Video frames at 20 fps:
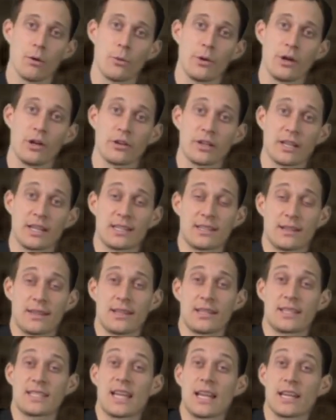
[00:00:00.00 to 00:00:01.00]
we look at
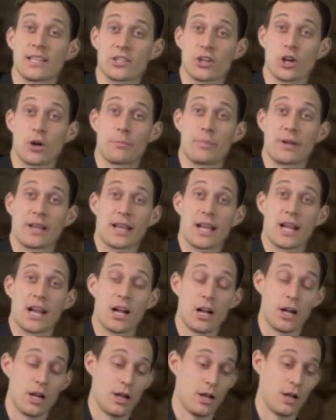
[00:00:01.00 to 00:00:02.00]
the telescopic
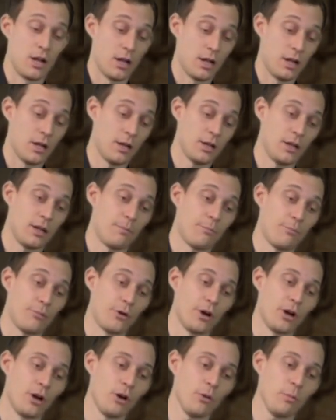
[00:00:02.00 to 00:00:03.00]

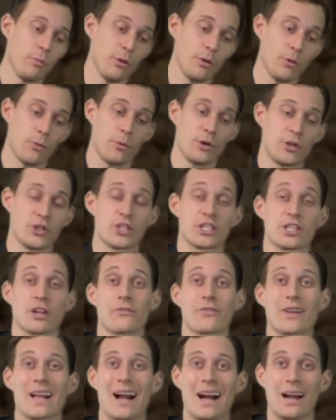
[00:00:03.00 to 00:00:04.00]
probe, which is
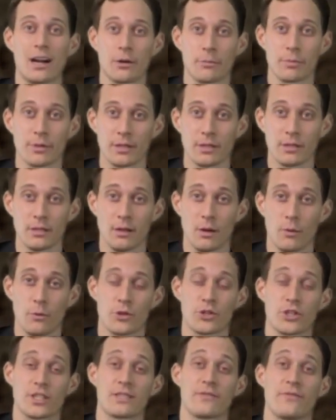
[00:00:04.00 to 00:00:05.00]
of carbon,
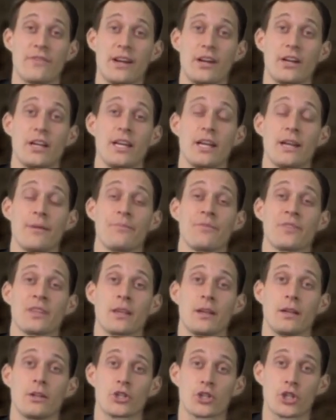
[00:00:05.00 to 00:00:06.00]
which is very
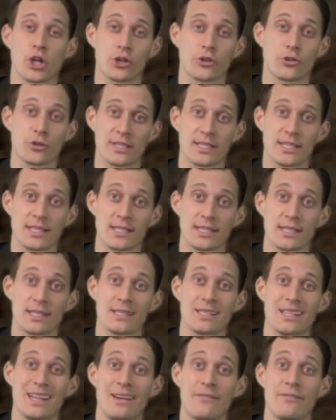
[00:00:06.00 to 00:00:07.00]
shock
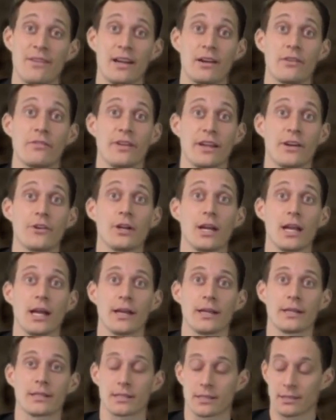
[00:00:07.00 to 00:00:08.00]
resistant and very
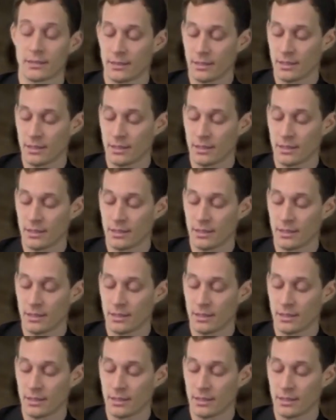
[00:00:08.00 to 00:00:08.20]
light.